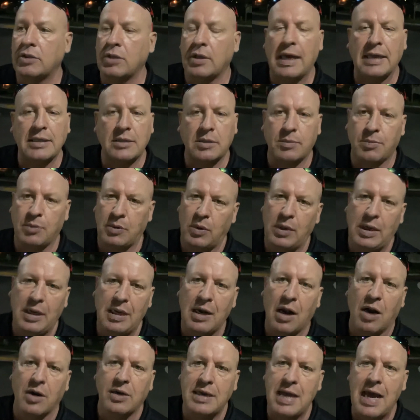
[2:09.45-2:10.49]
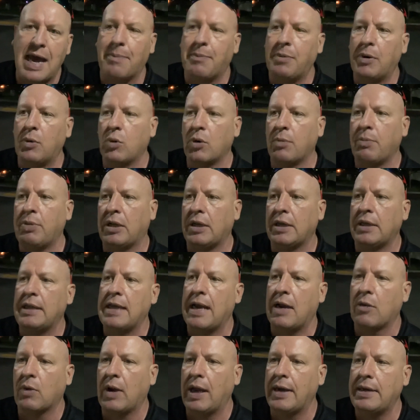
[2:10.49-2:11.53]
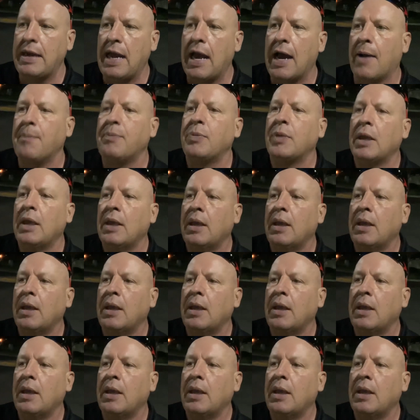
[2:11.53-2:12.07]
So that's in our dApp, and we're building that right now.